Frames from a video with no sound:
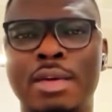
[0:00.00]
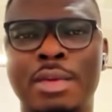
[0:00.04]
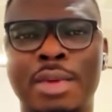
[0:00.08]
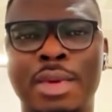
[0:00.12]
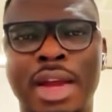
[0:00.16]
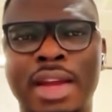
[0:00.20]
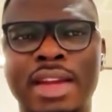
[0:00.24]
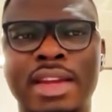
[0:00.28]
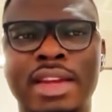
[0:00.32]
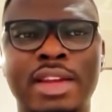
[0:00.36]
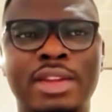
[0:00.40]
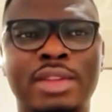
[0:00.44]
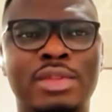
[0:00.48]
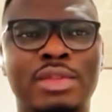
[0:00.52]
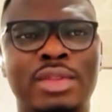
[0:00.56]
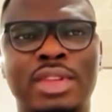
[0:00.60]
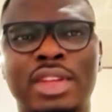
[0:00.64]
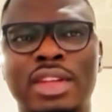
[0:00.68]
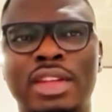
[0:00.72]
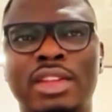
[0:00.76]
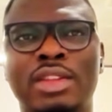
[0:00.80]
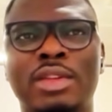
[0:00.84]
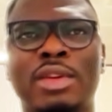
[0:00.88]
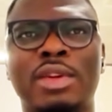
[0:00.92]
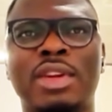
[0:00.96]
we are here
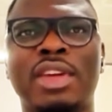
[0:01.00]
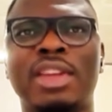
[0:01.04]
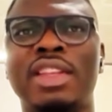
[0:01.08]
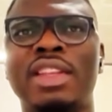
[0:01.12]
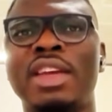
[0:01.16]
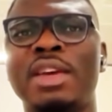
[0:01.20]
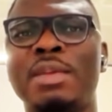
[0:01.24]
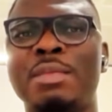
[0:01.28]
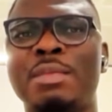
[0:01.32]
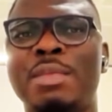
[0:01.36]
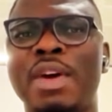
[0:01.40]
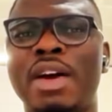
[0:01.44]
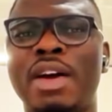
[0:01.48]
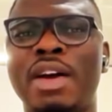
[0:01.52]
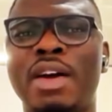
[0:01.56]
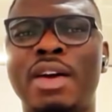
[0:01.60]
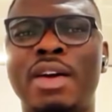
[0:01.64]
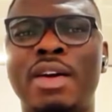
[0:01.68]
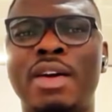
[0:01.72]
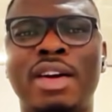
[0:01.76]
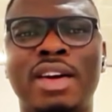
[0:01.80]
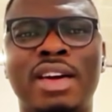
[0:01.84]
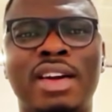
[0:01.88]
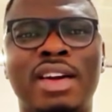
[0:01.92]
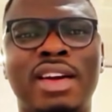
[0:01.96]
today talking
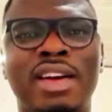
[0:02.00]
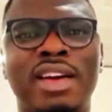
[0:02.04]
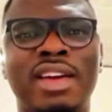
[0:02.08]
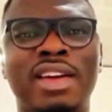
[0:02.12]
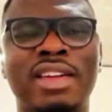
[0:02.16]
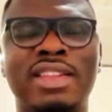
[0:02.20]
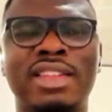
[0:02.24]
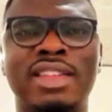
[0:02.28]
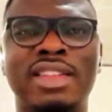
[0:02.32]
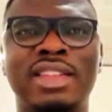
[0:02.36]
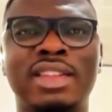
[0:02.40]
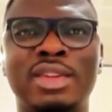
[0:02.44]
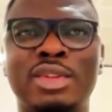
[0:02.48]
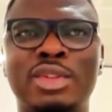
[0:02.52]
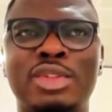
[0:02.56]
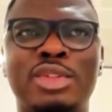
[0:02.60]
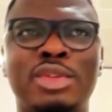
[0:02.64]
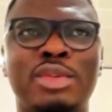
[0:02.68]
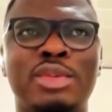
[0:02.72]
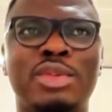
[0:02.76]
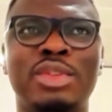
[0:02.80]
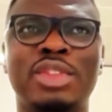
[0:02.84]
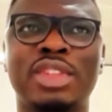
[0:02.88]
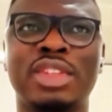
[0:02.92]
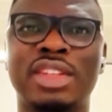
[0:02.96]
about the new
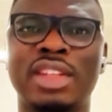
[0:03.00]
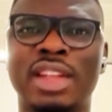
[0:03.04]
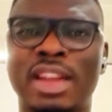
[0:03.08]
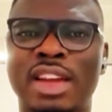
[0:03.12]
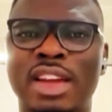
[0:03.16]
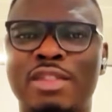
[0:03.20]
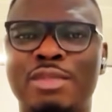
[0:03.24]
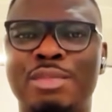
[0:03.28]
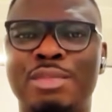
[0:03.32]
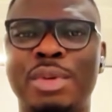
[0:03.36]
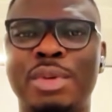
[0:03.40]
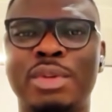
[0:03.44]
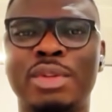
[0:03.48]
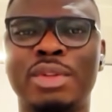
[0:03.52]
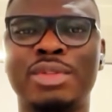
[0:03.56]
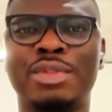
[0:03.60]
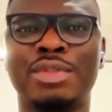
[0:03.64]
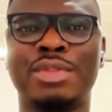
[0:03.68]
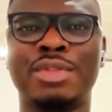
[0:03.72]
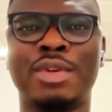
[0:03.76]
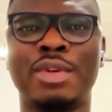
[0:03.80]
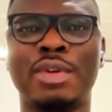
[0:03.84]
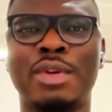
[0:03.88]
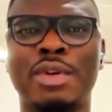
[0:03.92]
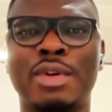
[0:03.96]
solution that I've built
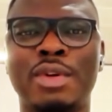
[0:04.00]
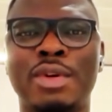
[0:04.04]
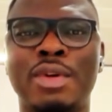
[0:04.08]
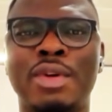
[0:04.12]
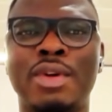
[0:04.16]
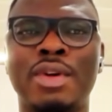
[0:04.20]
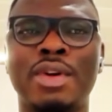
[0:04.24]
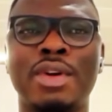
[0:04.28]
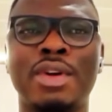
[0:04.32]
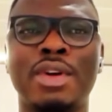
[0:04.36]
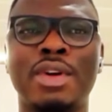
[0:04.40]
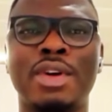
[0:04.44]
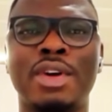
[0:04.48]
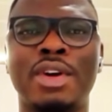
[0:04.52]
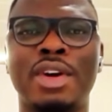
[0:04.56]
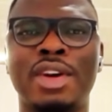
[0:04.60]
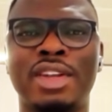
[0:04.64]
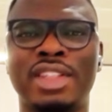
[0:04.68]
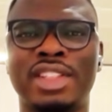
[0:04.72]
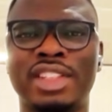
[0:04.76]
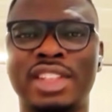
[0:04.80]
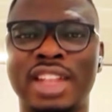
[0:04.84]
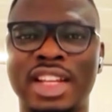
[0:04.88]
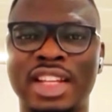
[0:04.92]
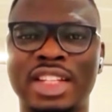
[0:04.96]
for
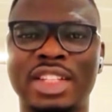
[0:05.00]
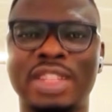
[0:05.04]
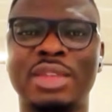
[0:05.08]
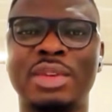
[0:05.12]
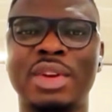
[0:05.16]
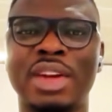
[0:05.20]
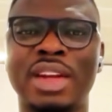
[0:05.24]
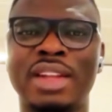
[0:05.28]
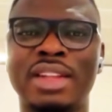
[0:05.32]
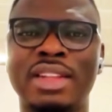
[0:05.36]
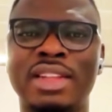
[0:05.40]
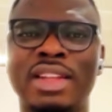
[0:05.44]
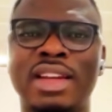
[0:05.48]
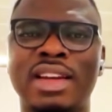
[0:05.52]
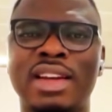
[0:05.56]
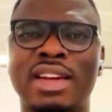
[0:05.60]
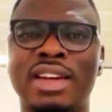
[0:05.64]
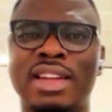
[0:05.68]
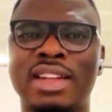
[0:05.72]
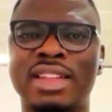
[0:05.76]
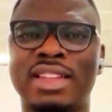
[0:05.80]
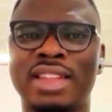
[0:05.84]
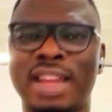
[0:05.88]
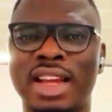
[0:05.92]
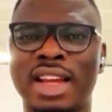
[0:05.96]
the Nigerian
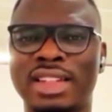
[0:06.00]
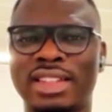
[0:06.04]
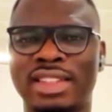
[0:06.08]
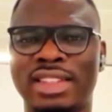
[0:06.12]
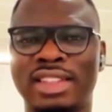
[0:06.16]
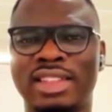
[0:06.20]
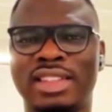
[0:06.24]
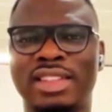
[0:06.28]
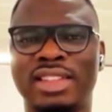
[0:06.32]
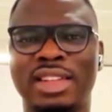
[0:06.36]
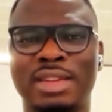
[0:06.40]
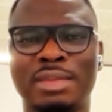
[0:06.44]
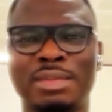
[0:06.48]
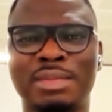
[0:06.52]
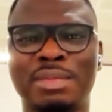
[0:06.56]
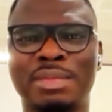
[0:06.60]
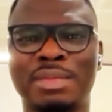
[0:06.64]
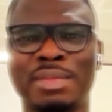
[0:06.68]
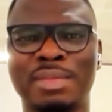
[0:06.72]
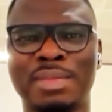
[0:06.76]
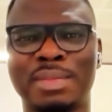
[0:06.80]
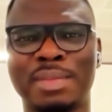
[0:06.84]
tax system.